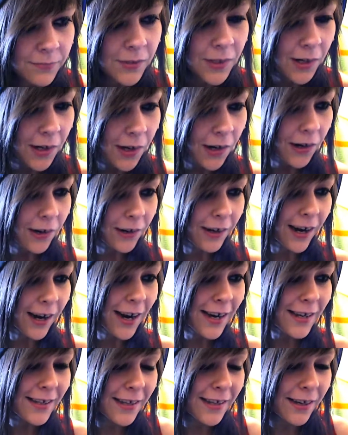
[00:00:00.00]

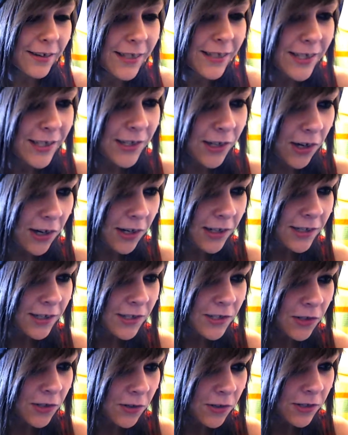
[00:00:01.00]
Alright, that was Dark
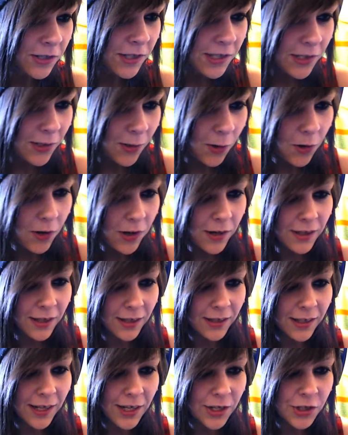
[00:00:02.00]
Souls lore, the
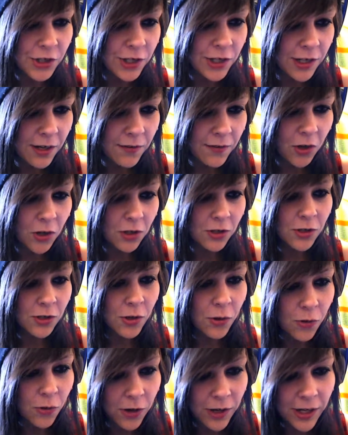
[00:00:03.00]
legend of
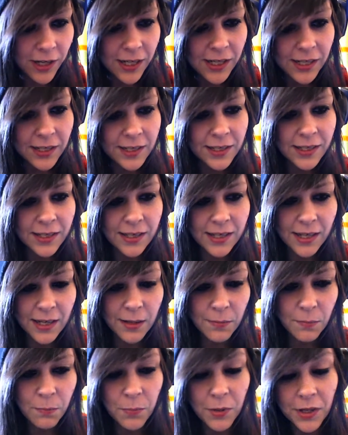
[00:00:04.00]
Artorias,
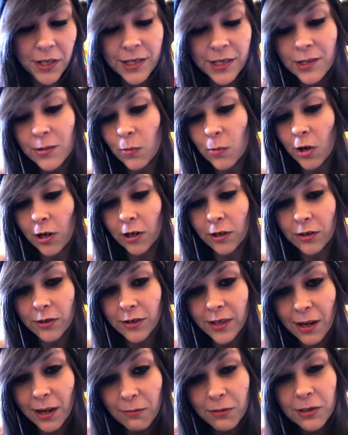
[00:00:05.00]
the Abysswalker.
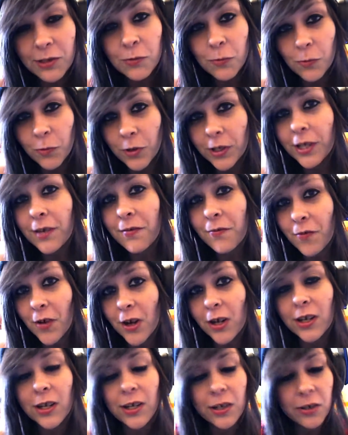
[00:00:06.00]
That was really
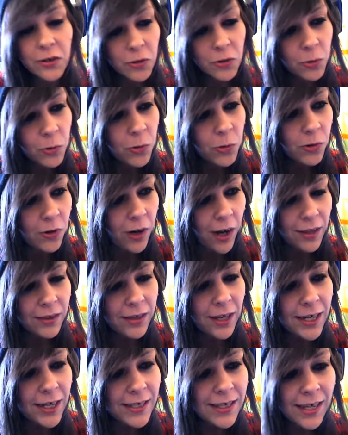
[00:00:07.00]
fucking cool. I
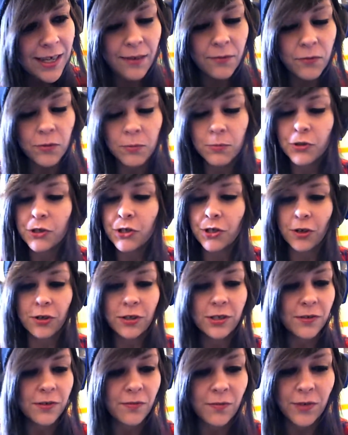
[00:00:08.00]
liked that from
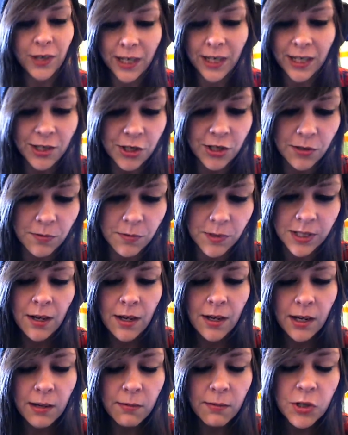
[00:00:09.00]
start to finish. It
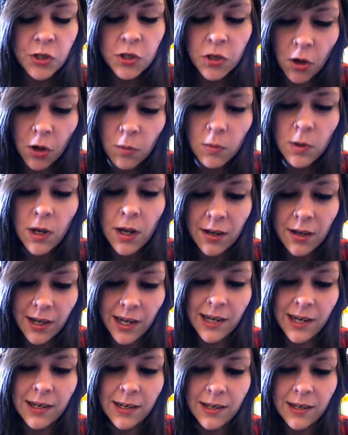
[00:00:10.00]
was so well
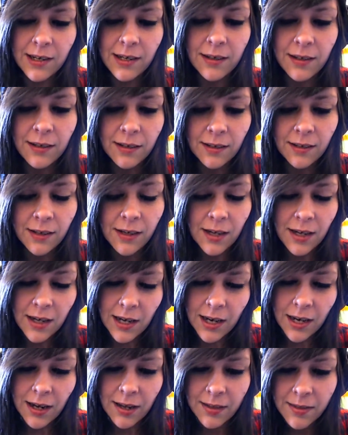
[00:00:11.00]
edited,
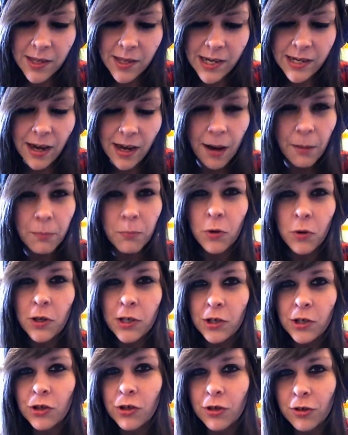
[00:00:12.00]
and I think I'm
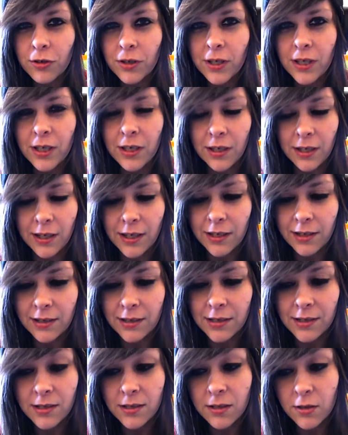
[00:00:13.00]
pretty sure that like
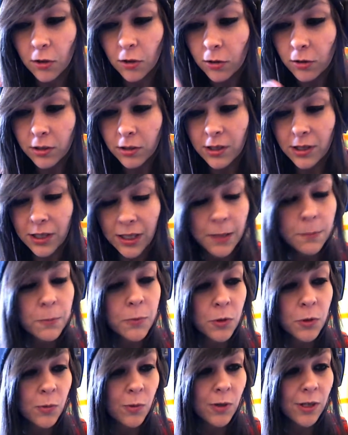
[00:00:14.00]
certain
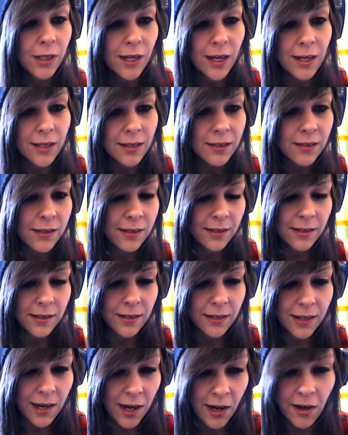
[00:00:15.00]
clips were like
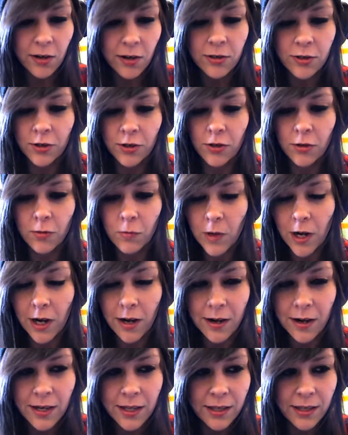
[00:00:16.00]
the character
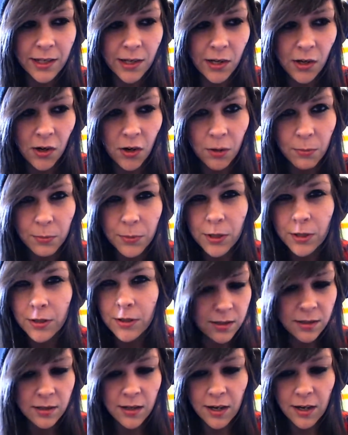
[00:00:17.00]
wearing the
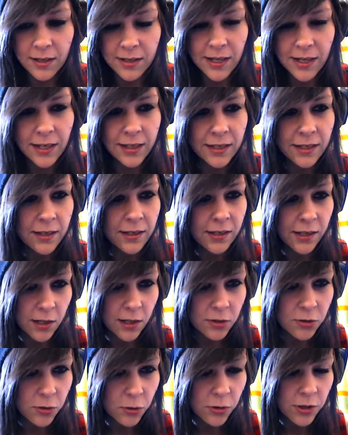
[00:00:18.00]
armor, not technically
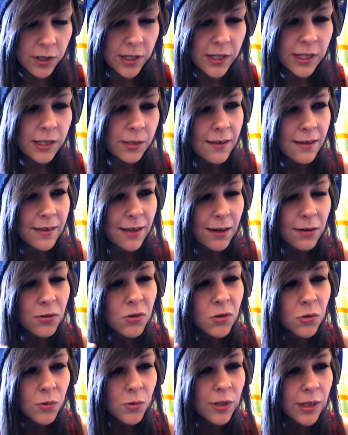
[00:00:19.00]
Artorias. That
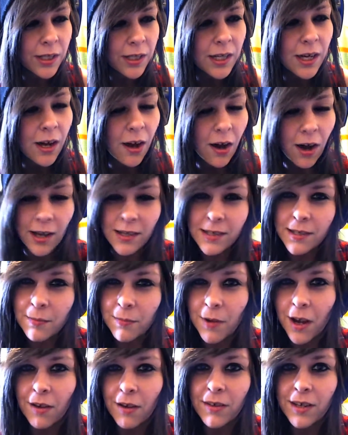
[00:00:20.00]
was really
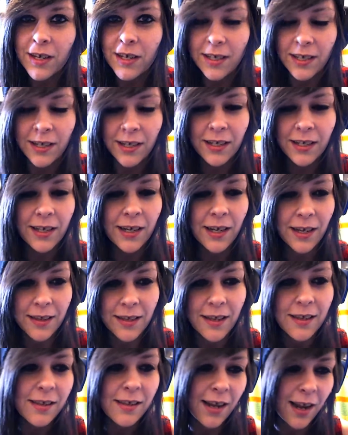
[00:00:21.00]
awesome how they did it, and
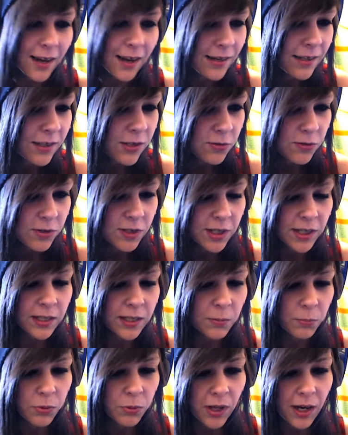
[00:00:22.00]
then the edits with like
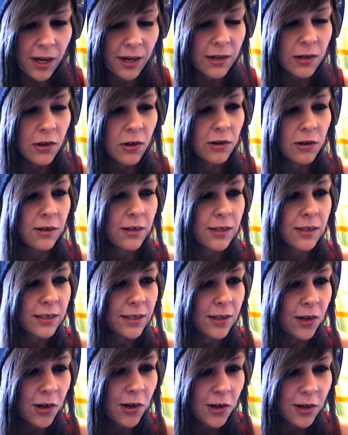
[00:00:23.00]
the black heart
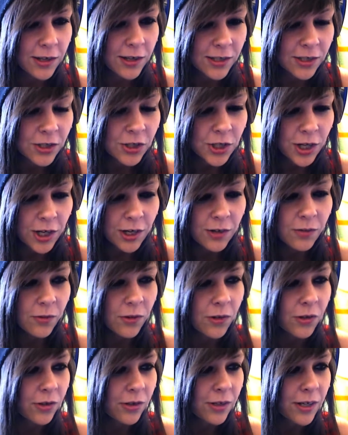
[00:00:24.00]
and the heart in
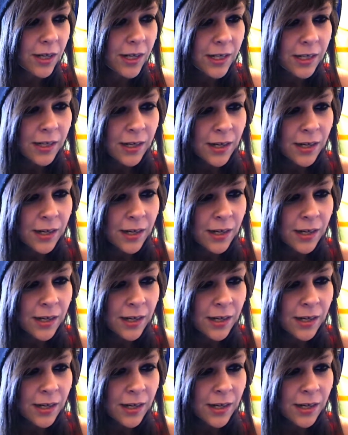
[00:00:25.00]
general, and